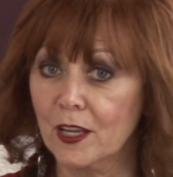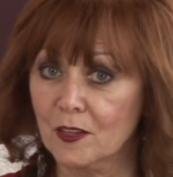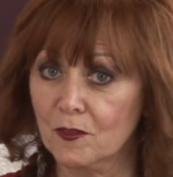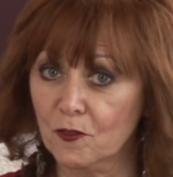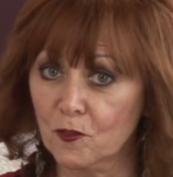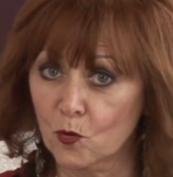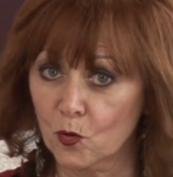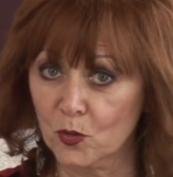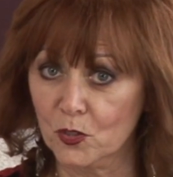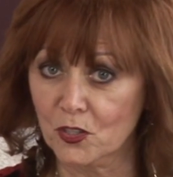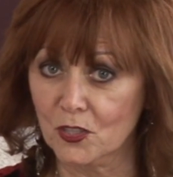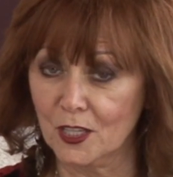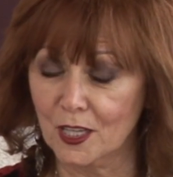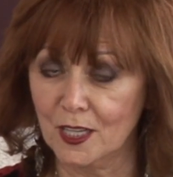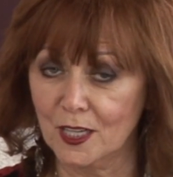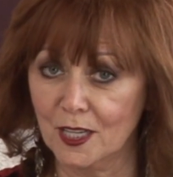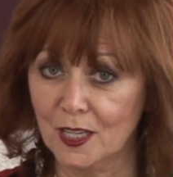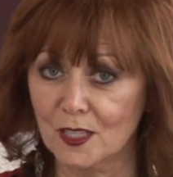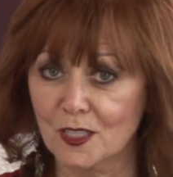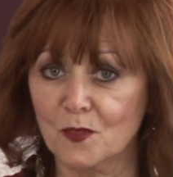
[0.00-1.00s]
and of course
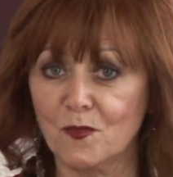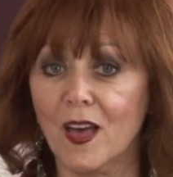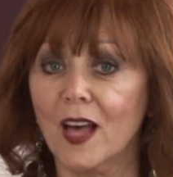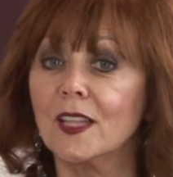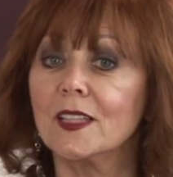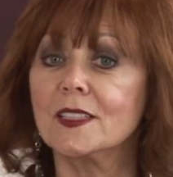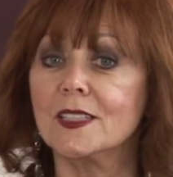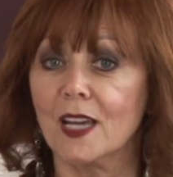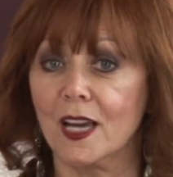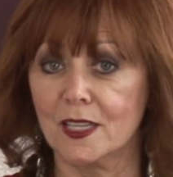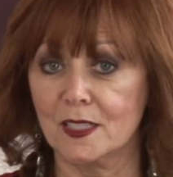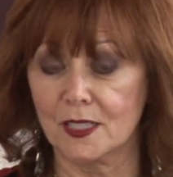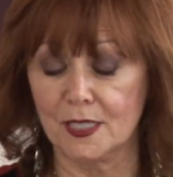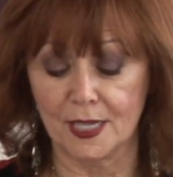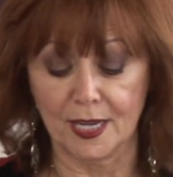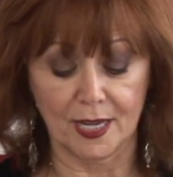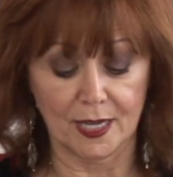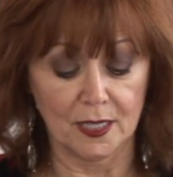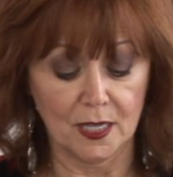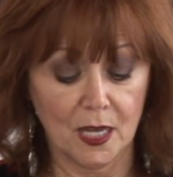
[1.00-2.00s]
it is Valentine's
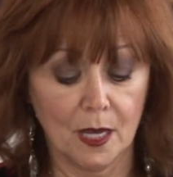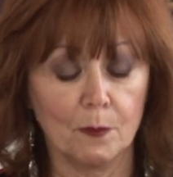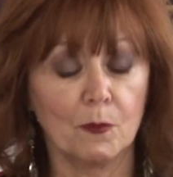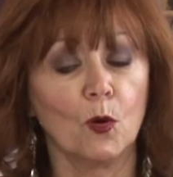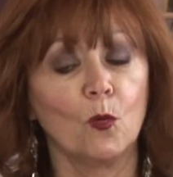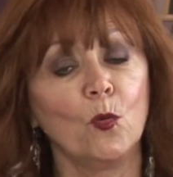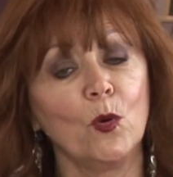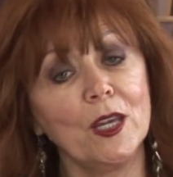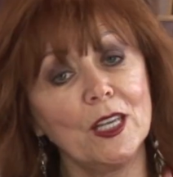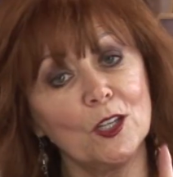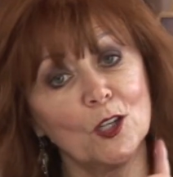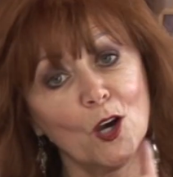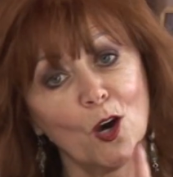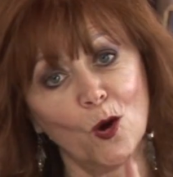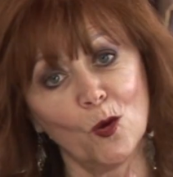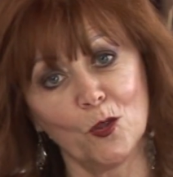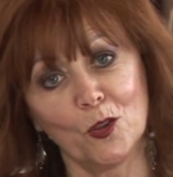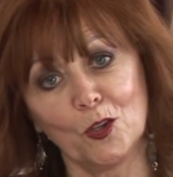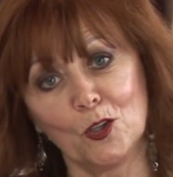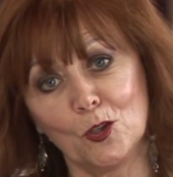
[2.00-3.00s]
Day. But we
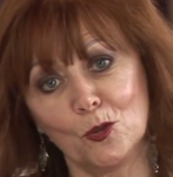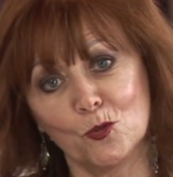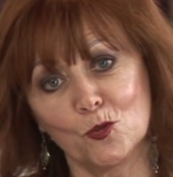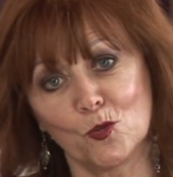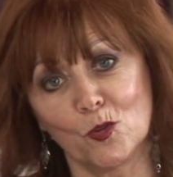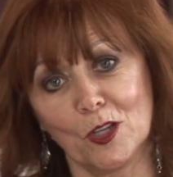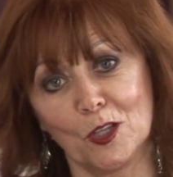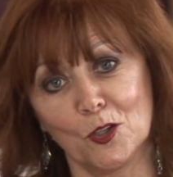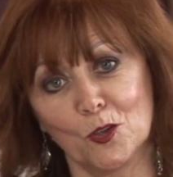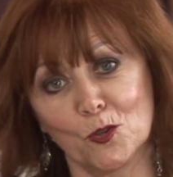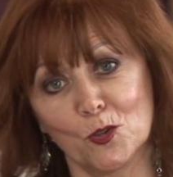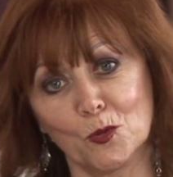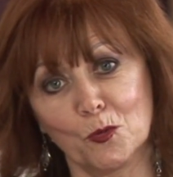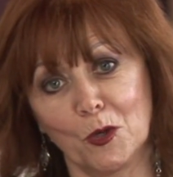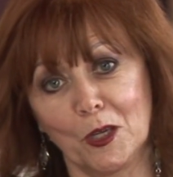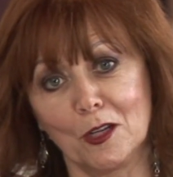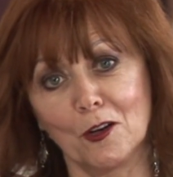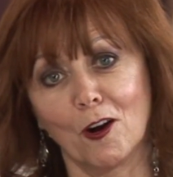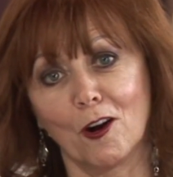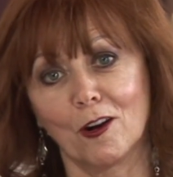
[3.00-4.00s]
know that you treat your
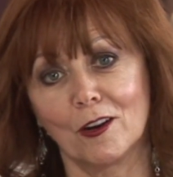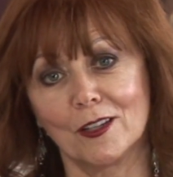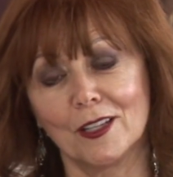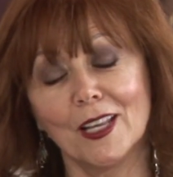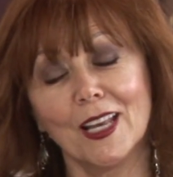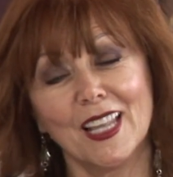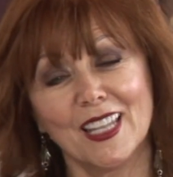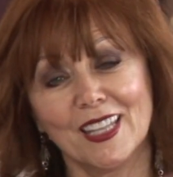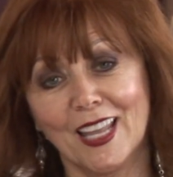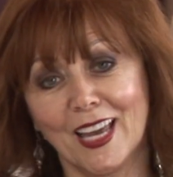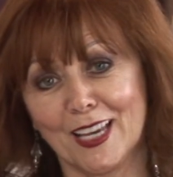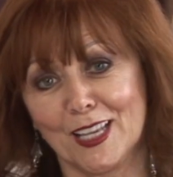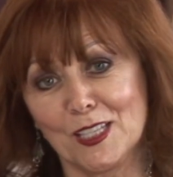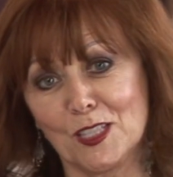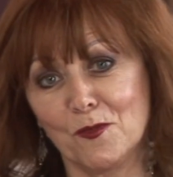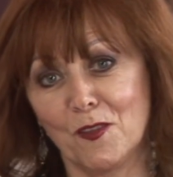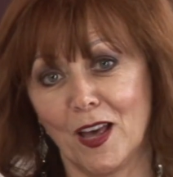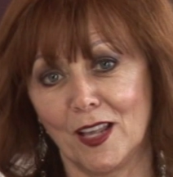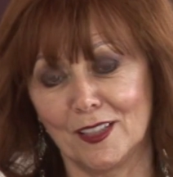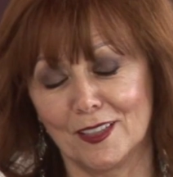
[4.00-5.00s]
sweetheart like it's
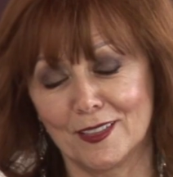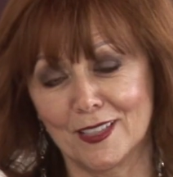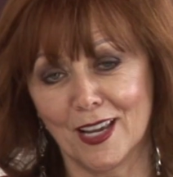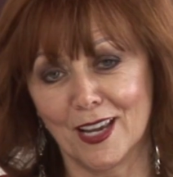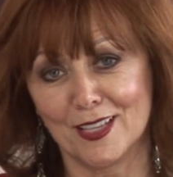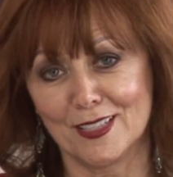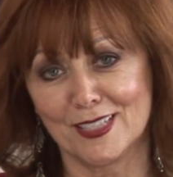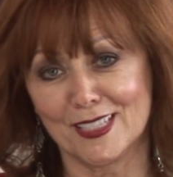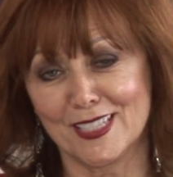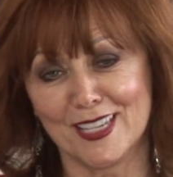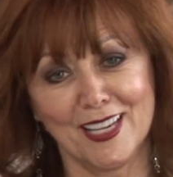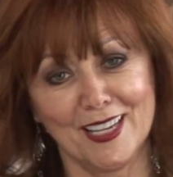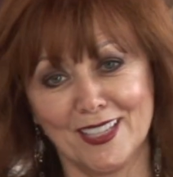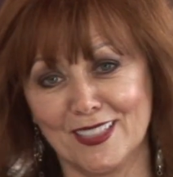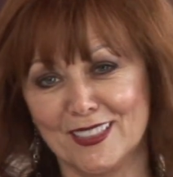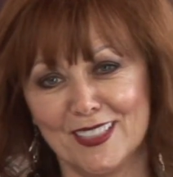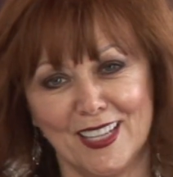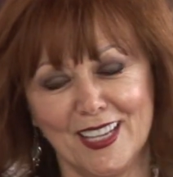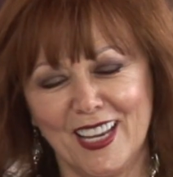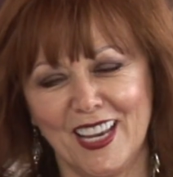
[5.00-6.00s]
Valentine's Day
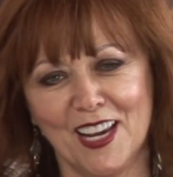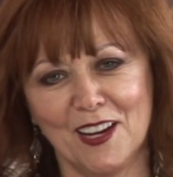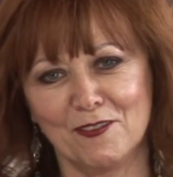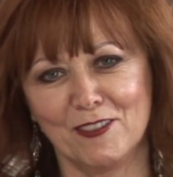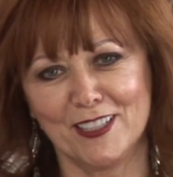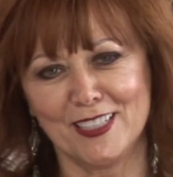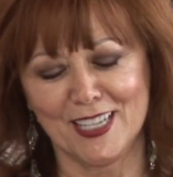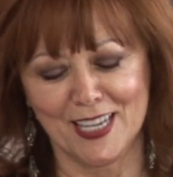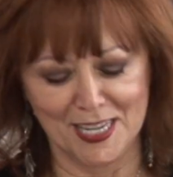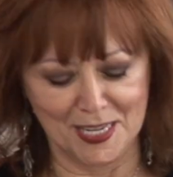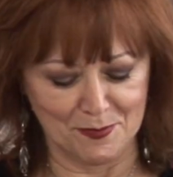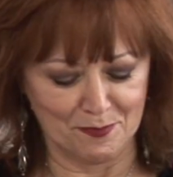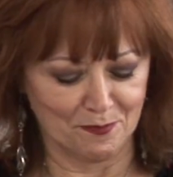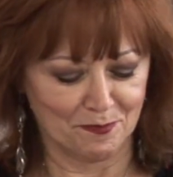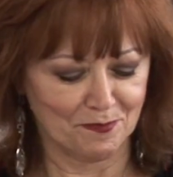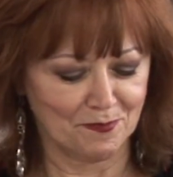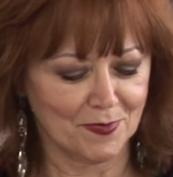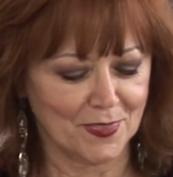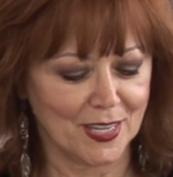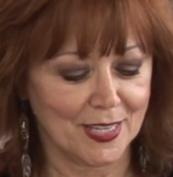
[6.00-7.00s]
every day.
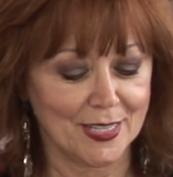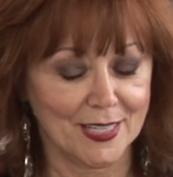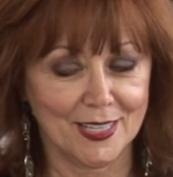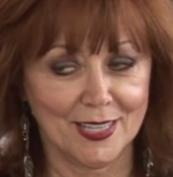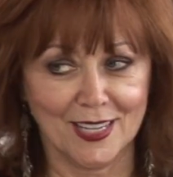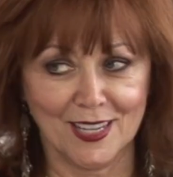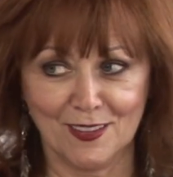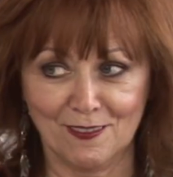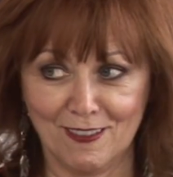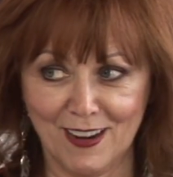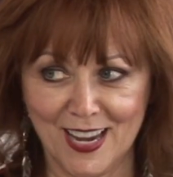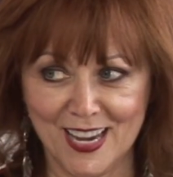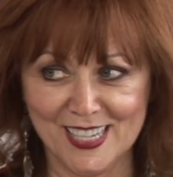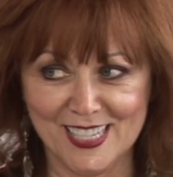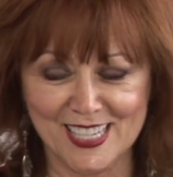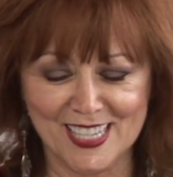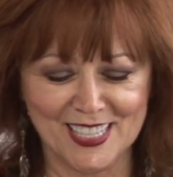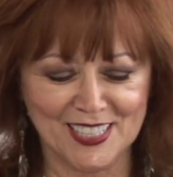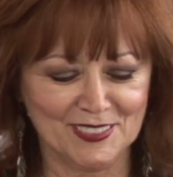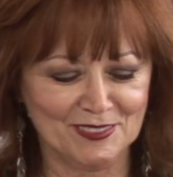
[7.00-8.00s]
Right?